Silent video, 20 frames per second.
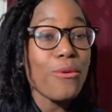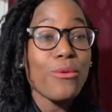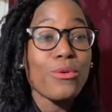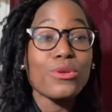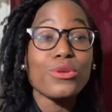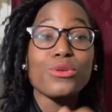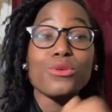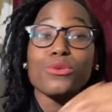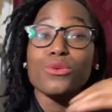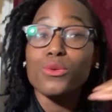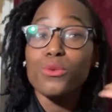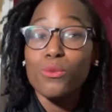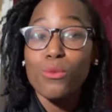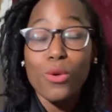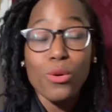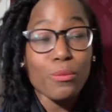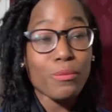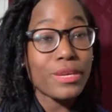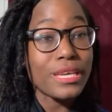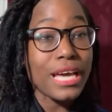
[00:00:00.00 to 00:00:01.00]
you
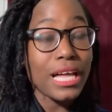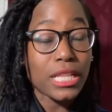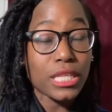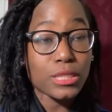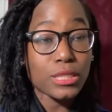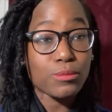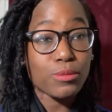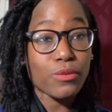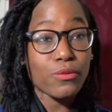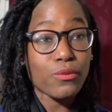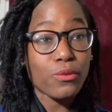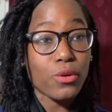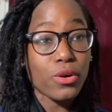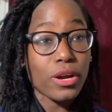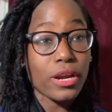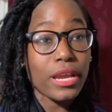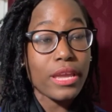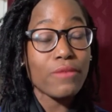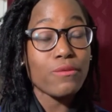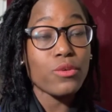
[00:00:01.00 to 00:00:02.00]
won't be eligible for
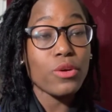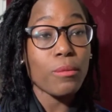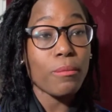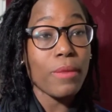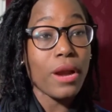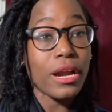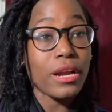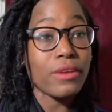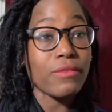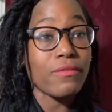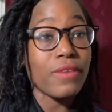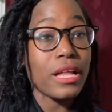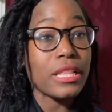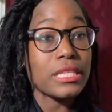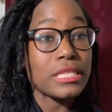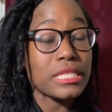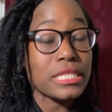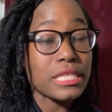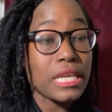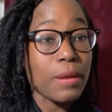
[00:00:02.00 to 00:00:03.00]
if you're married filing
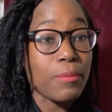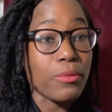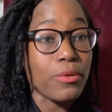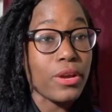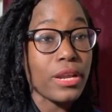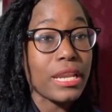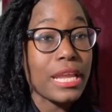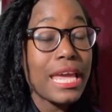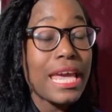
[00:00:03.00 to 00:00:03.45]
separate,